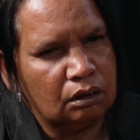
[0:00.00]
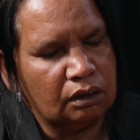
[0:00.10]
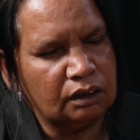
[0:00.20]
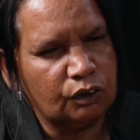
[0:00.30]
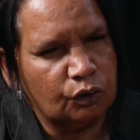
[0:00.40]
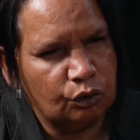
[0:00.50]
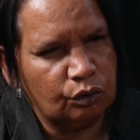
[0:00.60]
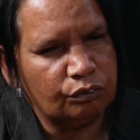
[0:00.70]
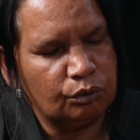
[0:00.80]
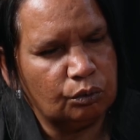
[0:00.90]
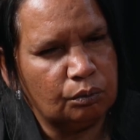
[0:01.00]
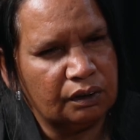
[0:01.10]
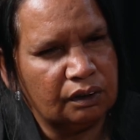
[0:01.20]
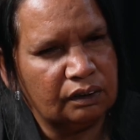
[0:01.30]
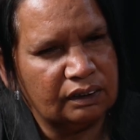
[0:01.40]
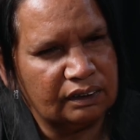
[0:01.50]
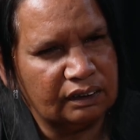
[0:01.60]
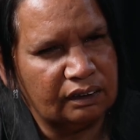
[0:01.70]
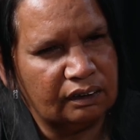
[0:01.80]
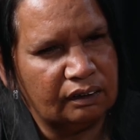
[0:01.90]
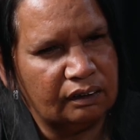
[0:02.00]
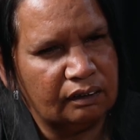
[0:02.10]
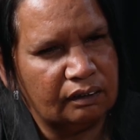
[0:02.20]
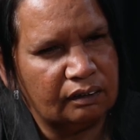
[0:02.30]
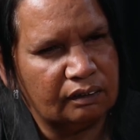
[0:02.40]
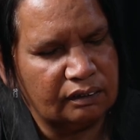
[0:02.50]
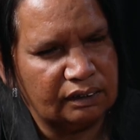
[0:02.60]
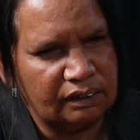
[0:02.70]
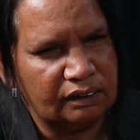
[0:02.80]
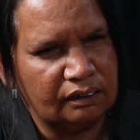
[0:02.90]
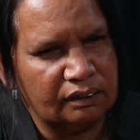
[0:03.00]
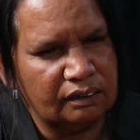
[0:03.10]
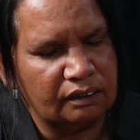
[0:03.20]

it's hurtful when you see the tears